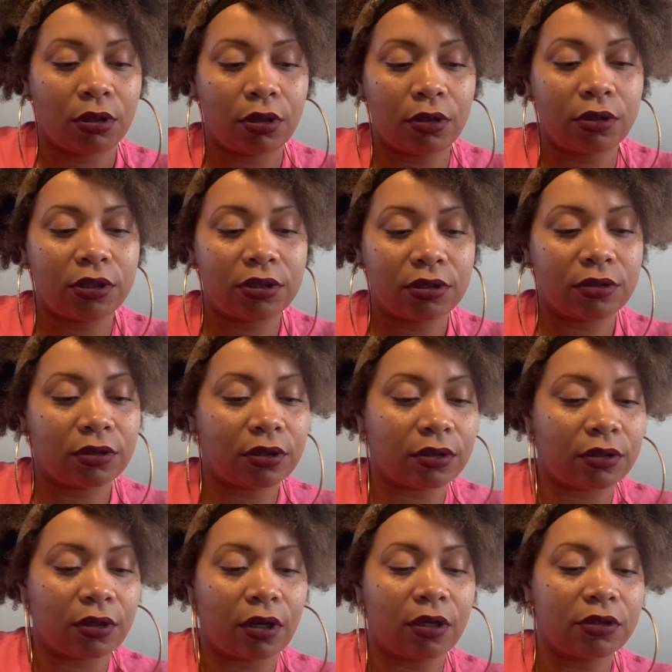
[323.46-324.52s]
On
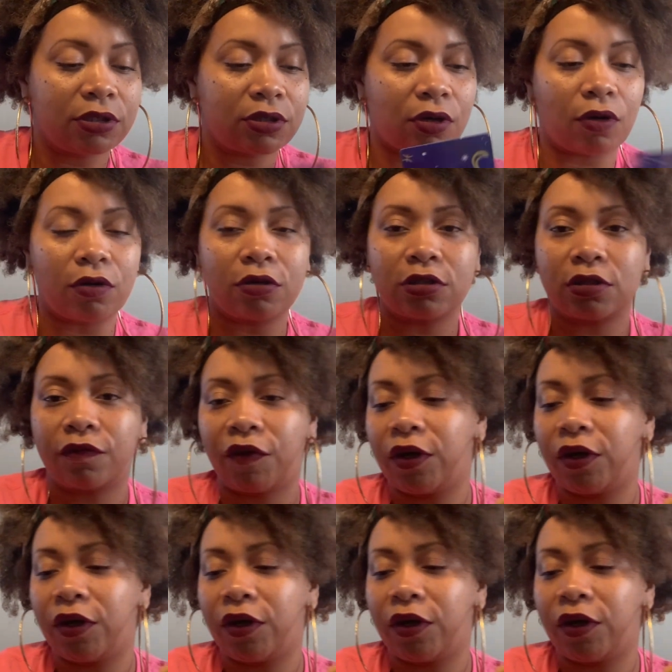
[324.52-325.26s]
these cards,